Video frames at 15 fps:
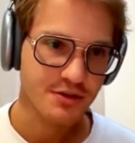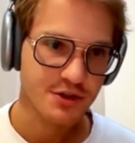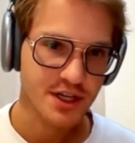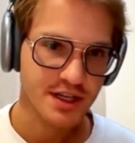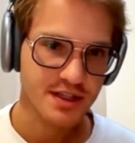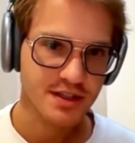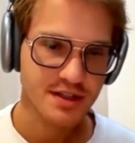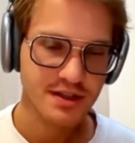you
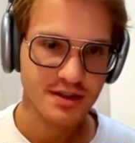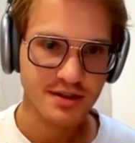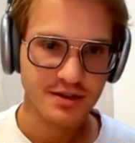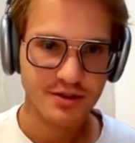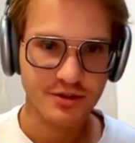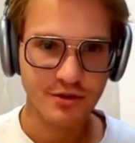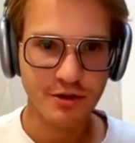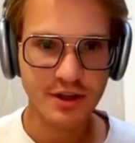just
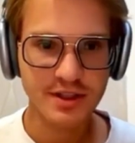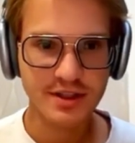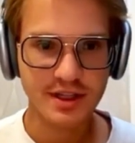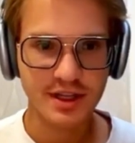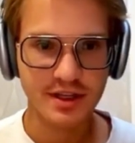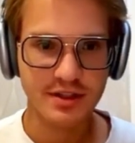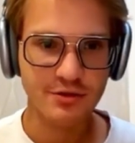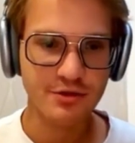throw it
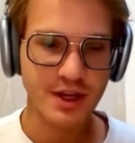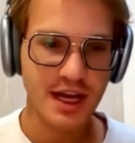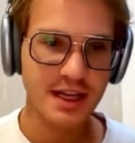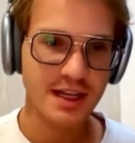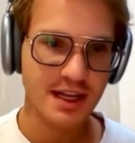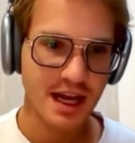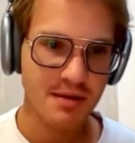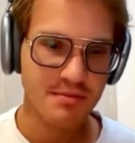to the
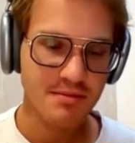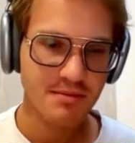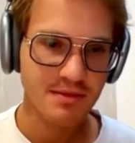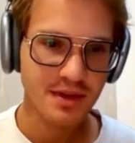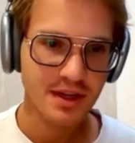LLM,